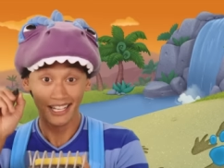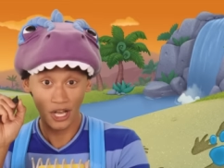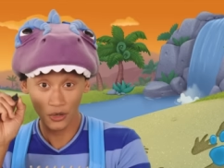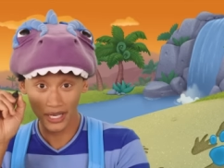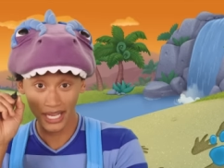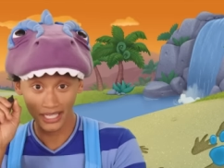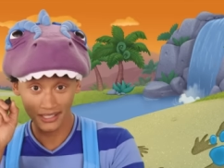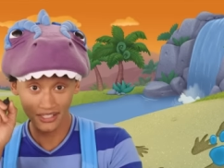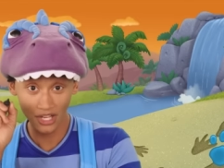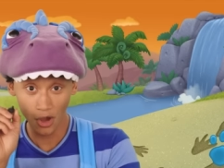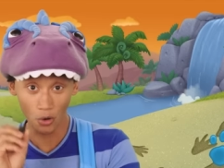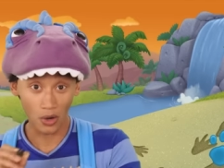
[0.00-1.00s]
okay,
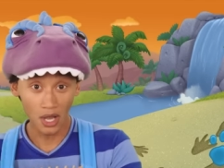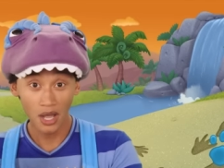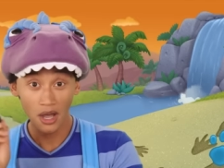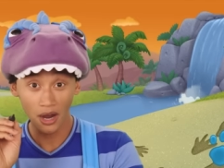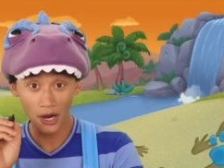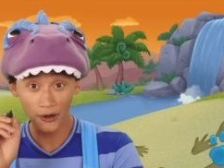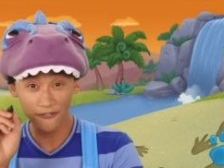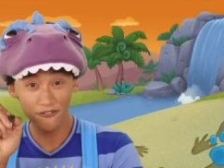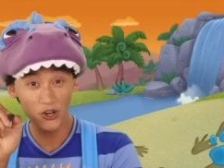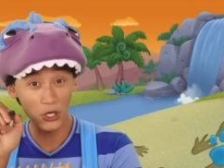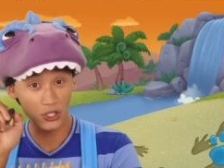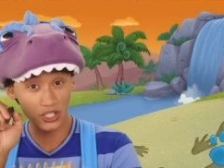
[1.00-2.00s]
so our
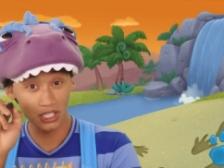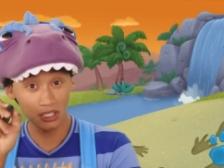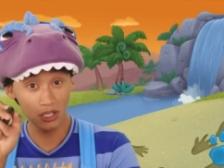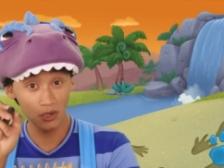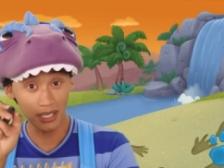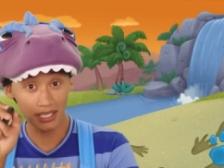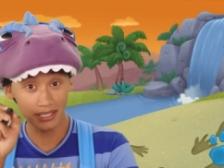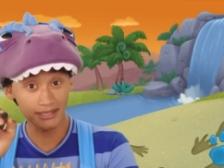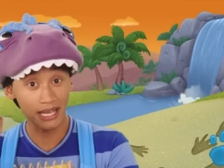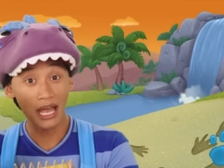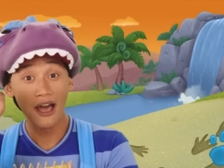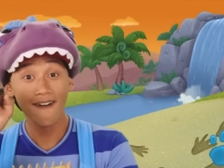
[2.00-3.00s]
first clue is
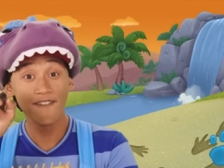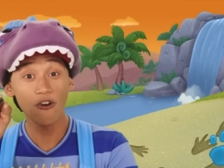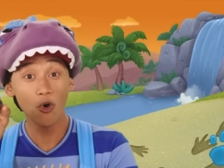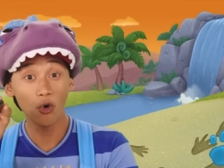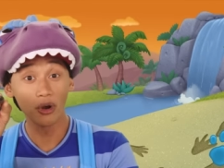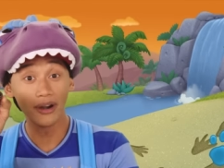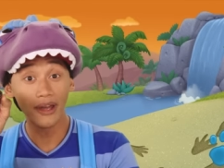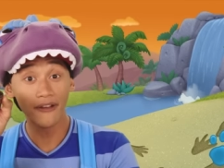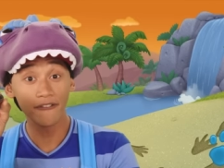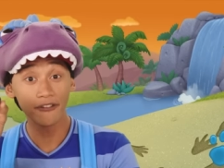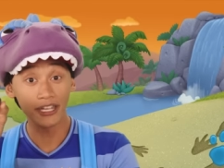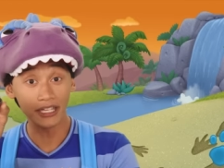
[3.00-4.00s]
four
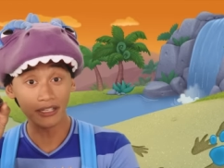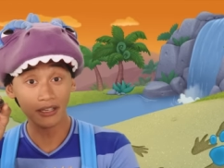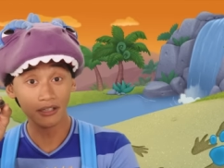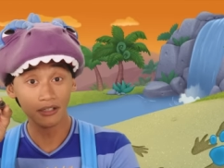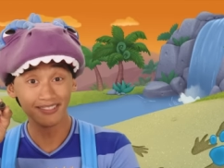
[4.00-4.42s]
feet